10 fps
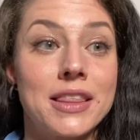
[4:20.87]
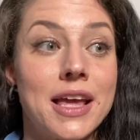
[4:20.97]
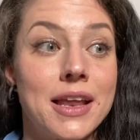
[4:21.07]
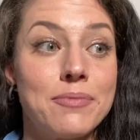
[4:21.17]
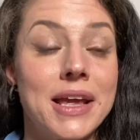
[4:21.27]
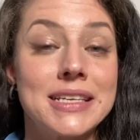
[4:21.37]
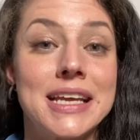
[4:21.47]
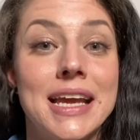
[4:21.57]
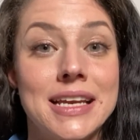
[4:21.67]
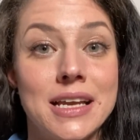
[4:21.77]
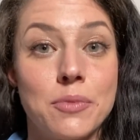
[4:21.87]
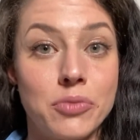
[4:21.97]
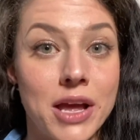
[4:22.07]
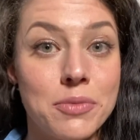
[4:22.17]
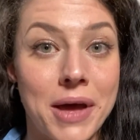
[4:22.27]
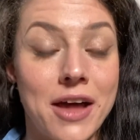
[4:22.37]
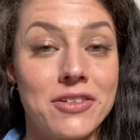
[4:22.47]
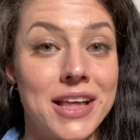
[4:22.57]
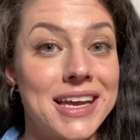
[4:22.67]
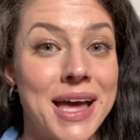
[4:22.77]
and maintained a breath pattern
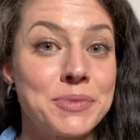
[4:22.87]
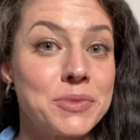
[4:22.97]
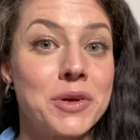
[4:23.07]
that kept him